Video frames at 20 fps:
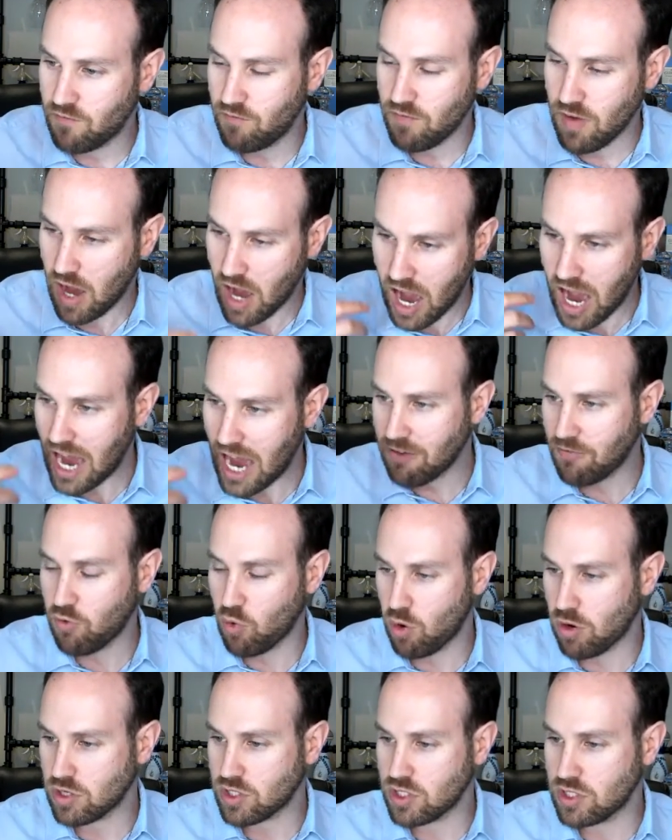high
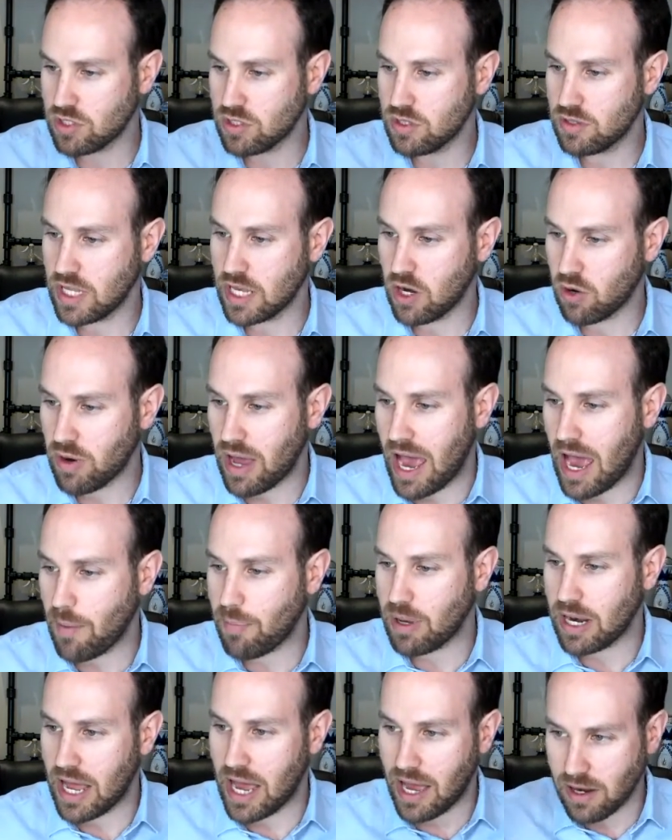force. They don't
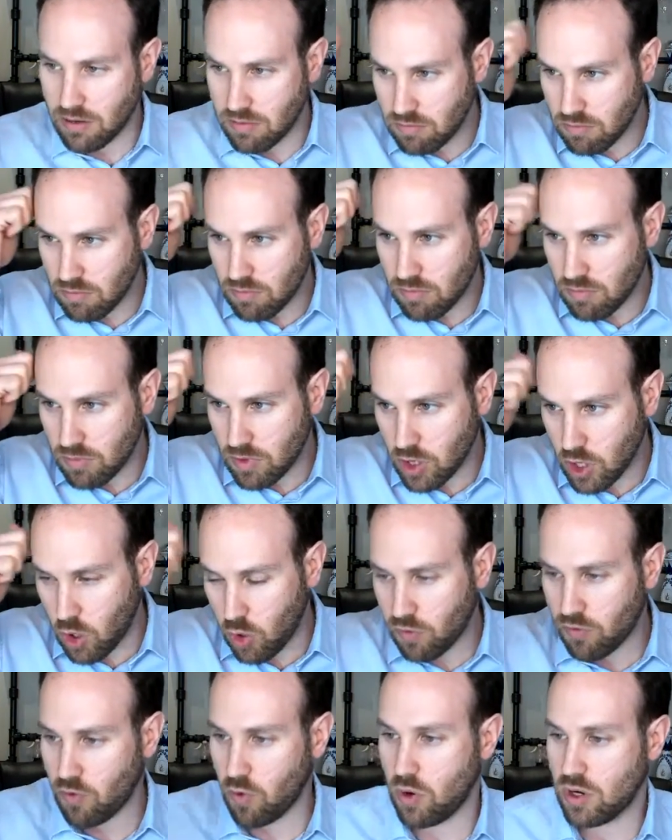happen at low
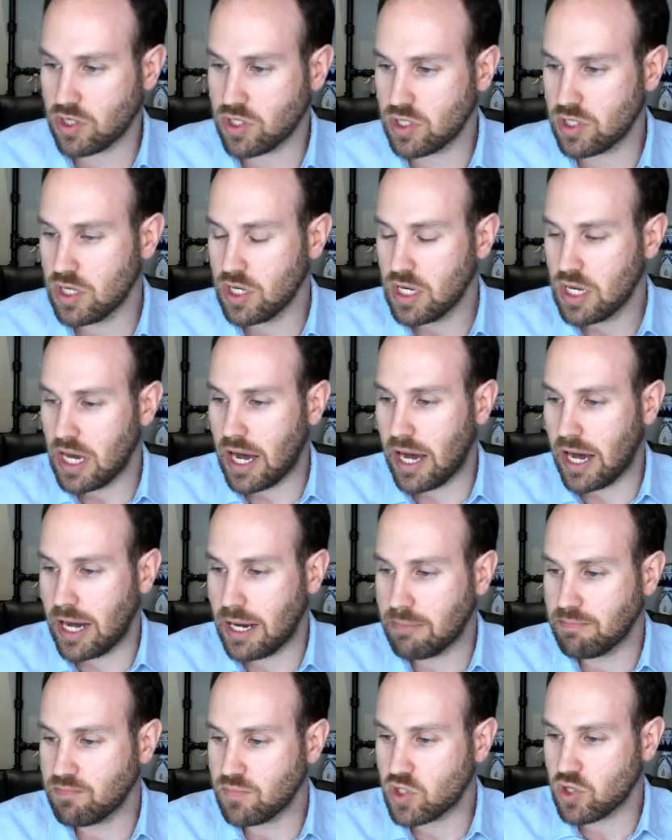force.
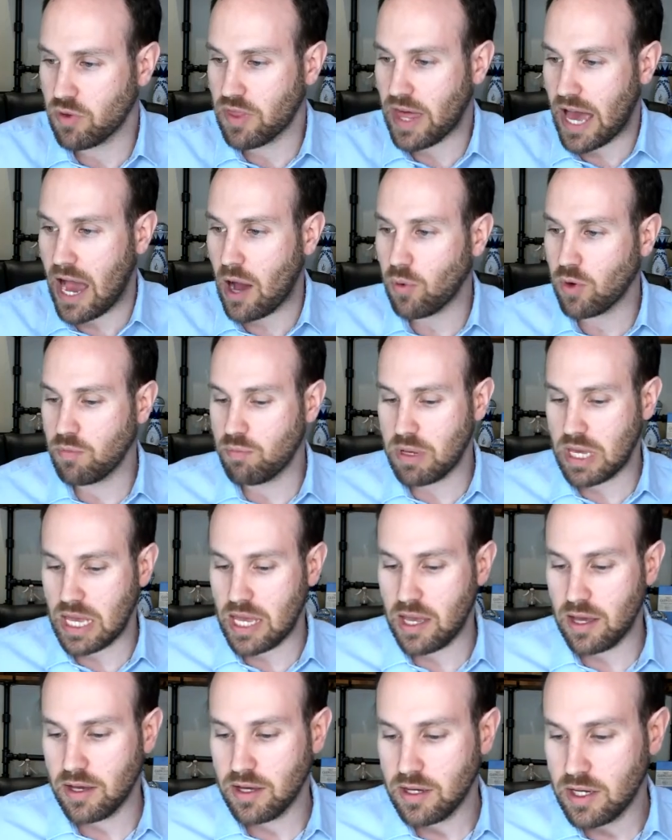Um, so that would
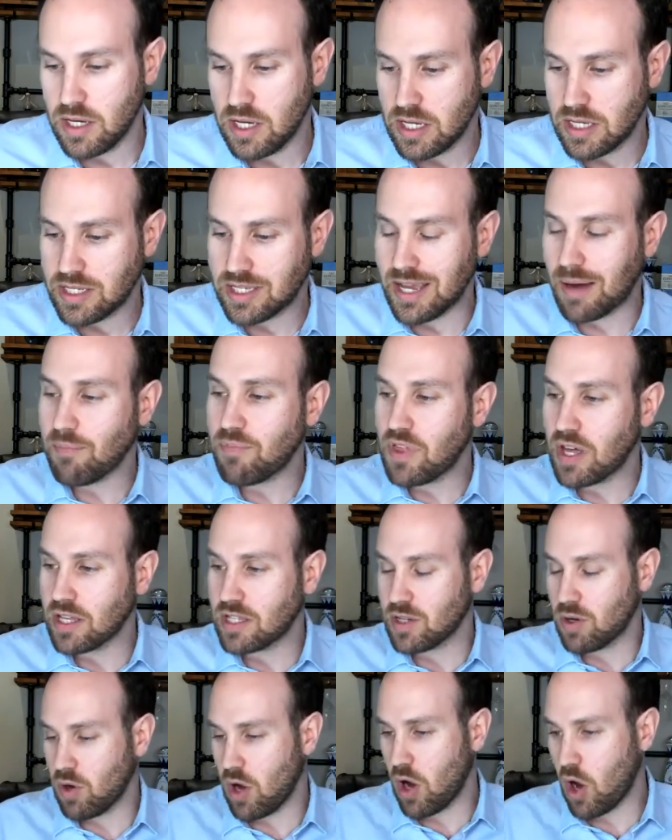be something
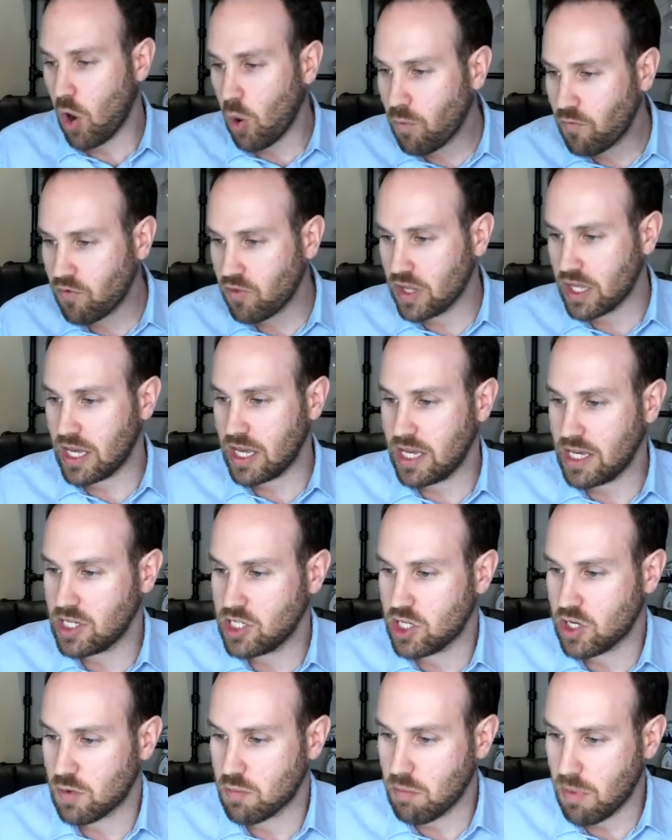to hopefully
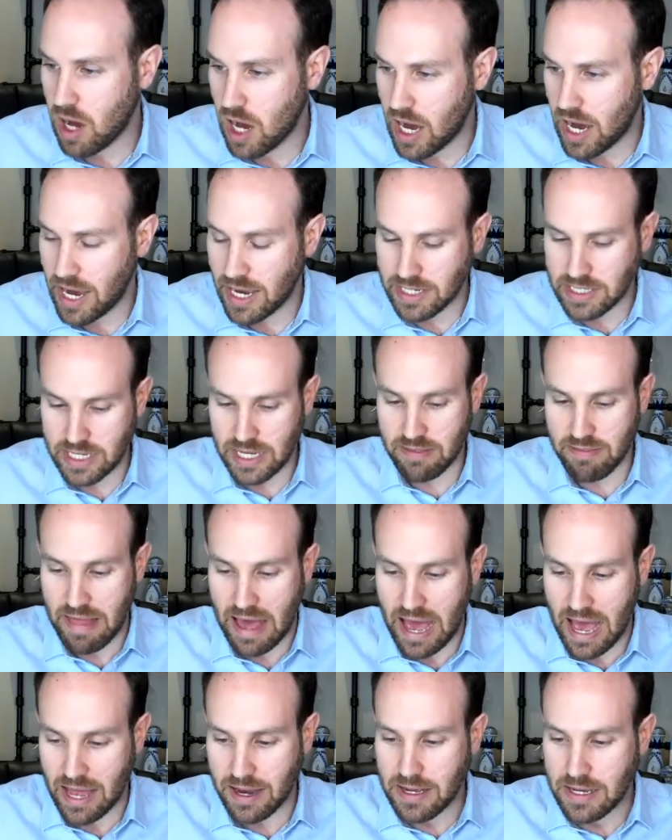ease your mind in
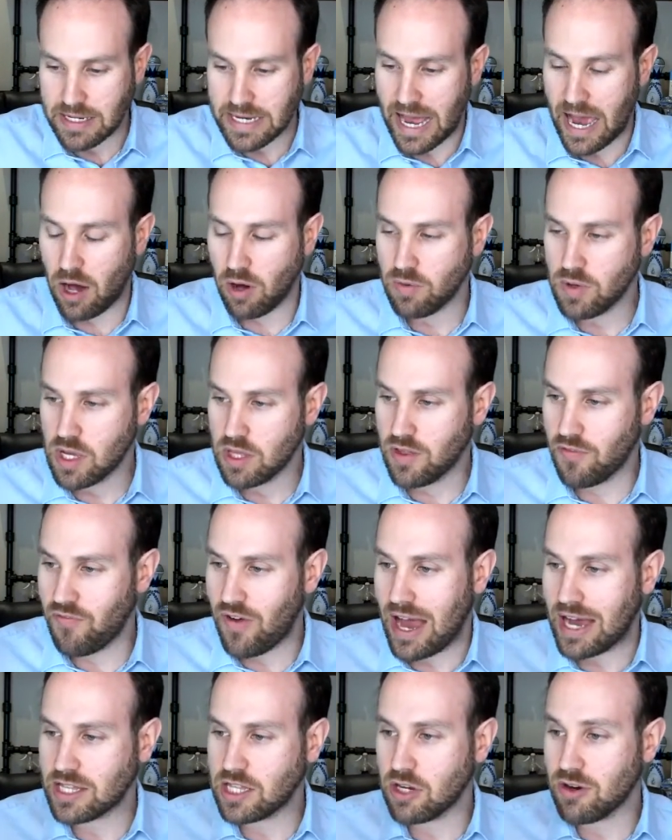that. Now, the
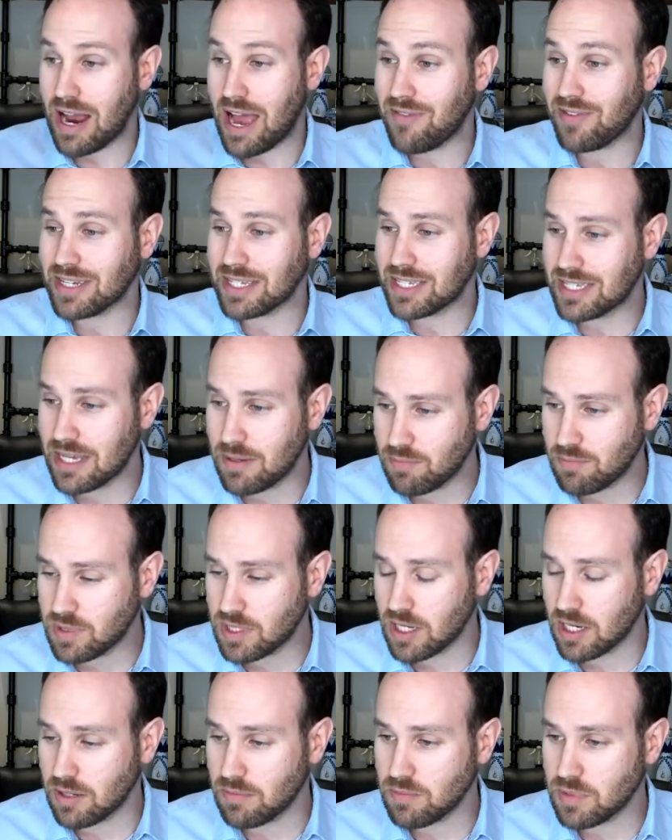fact that you're having
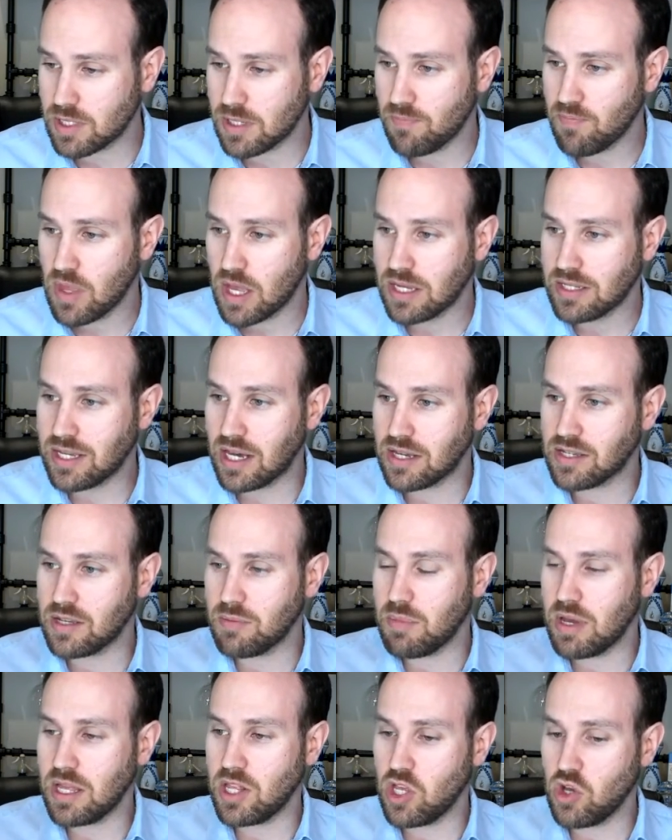symptoms doesn't
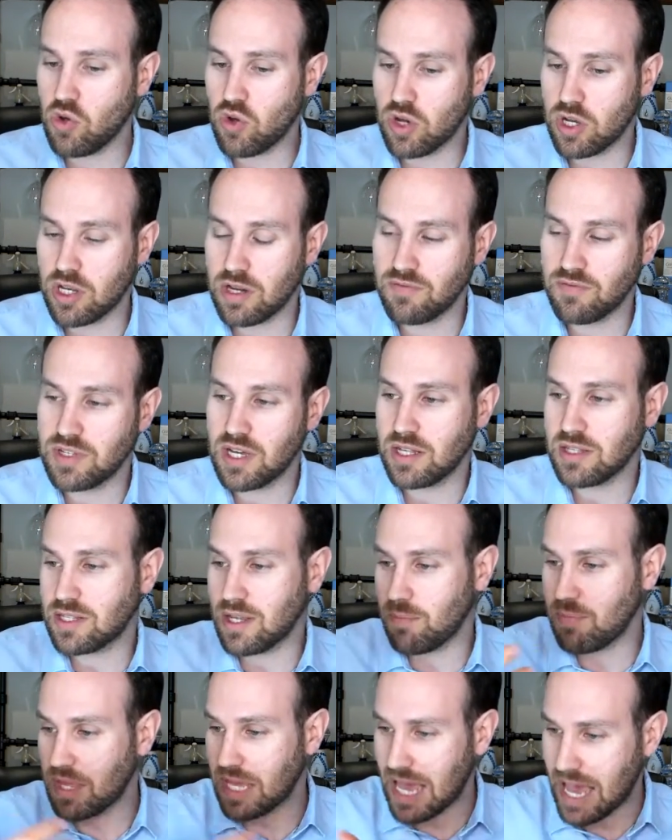mean you couldn't have done
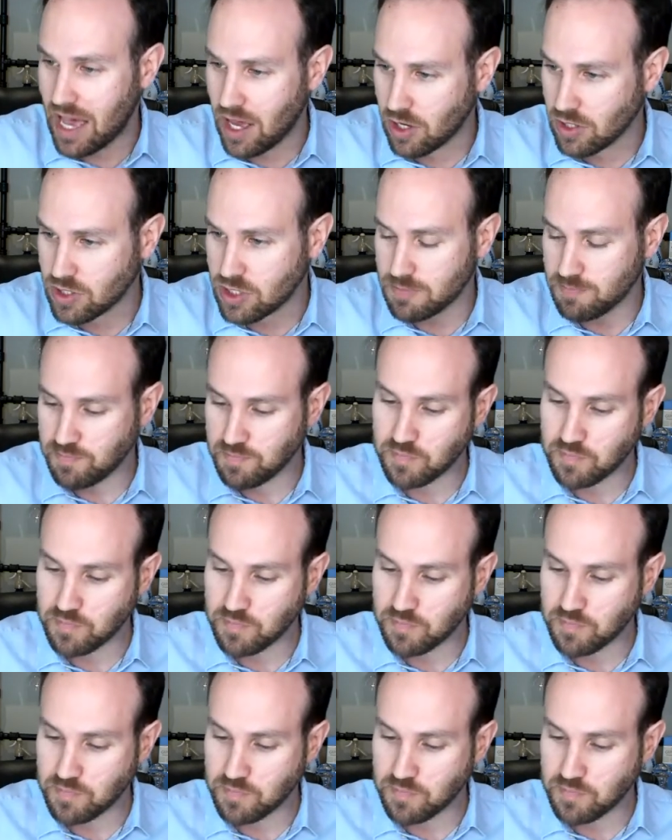something else,